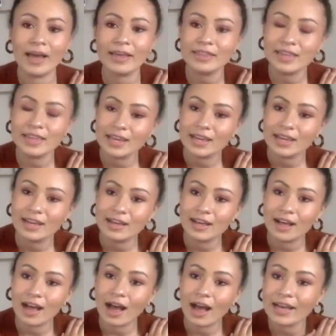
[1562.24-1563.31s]
think
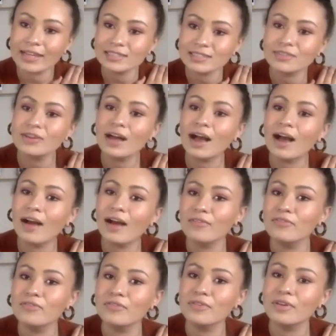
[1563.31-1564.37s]
I still have
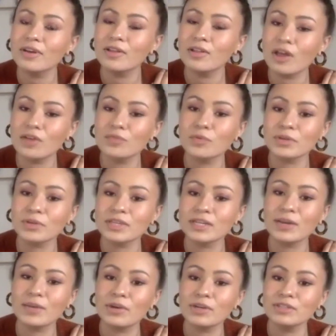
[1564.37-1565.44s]
a lot of work that
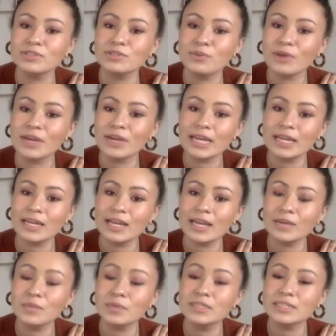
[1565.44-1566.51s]
I want to do on it.
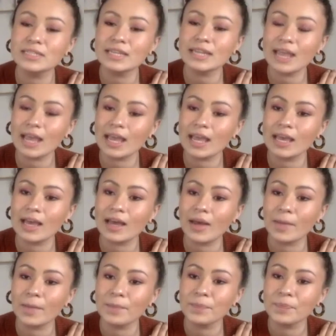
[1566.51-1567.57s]
And we did a
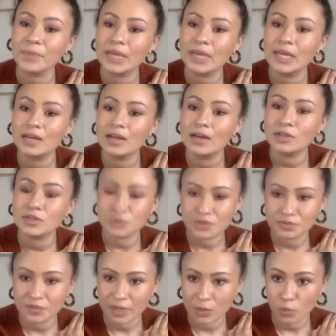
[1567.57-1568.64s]
sort
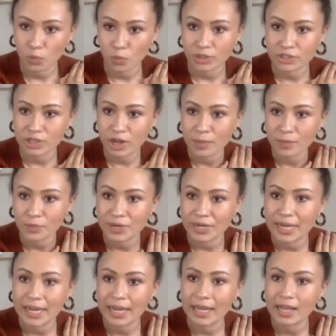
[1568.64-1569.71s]
of like workshop
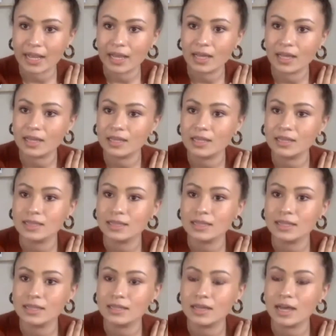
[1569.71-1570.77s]
reading
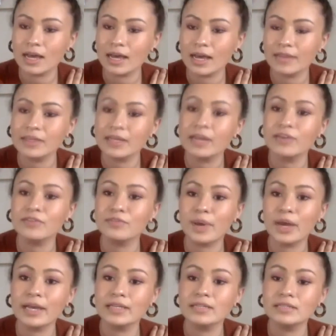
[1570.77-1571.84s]
at the end of
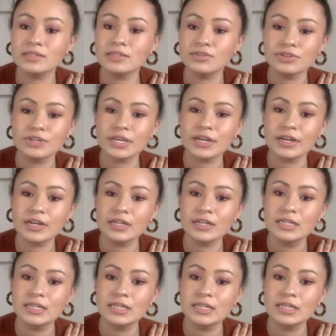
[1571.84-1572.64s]
my senior year